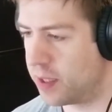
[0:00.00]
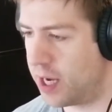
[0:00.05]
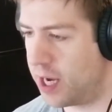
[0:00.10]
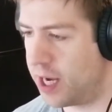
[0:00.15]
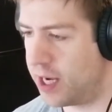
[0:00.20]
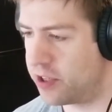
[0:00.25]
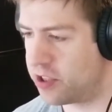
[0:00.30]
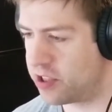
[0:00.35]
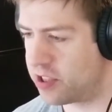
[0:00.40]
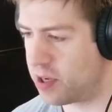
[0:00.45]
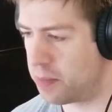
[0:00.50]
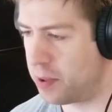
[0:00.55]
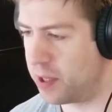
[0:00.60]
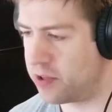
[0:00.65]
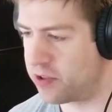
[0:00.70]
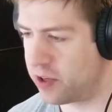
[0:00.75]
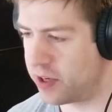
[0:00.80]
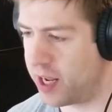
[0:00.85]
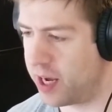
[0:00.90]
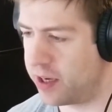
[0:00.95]
It just
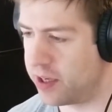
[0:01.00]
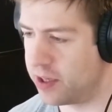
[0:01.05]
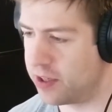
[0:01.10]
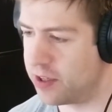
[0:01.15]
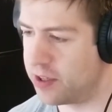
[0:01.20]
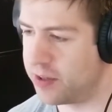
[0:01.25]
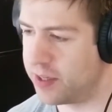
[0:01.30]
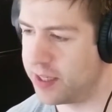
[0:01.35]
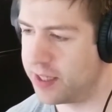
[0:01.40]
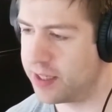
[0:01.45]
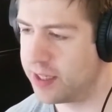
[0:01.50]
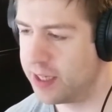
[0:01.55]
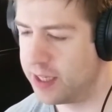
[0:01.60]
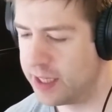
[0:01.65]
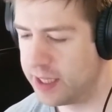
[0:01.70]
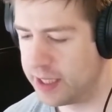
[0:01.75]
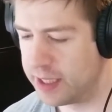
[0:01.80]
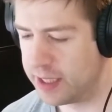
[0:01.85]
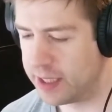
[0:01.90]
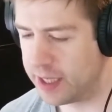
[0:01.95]
depends on how you do it,
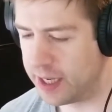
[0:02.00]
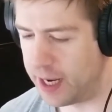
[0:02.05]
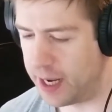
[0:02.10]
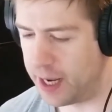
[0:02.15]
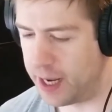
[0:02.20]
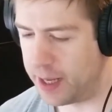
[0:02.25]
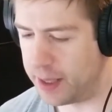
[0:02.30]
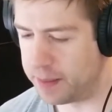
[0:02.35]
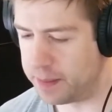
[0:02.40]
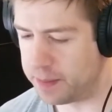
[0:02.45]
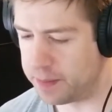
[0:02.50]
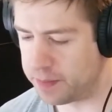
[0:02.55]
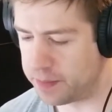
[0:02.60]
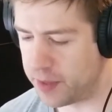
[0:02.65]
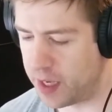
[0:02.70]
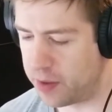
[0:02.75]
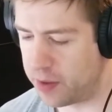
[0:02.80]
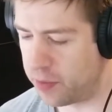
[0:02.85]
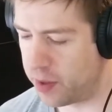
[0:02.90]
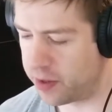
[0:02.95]

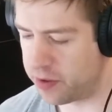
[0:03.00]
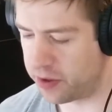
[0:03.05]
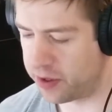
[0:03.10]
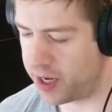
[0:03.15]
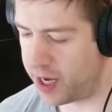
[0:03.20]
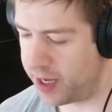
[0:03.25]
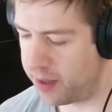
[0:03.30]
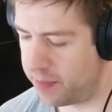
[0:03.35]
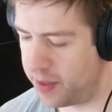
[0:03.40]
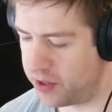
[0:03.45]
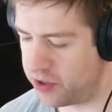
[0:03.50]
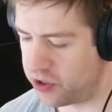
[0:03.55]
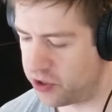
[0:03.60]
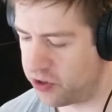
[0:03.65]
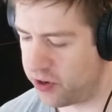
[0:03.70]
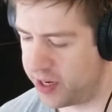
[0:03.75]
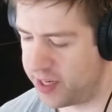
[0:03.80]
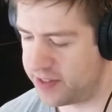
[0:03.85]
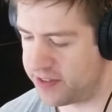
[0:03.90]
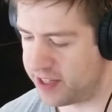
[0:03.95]
and whether or not it makes you
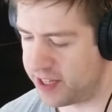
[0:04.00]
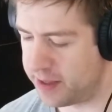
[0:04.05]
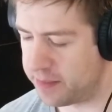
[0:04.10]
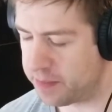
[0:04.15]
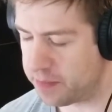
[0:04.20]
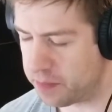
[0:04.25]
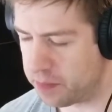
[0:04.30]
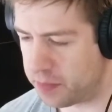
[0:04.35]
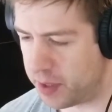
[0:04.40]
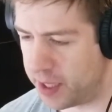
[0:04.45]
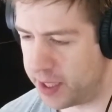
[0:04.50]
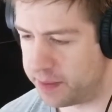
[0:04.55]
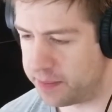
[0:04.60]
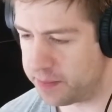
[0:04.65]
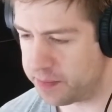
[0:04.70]
crazy. But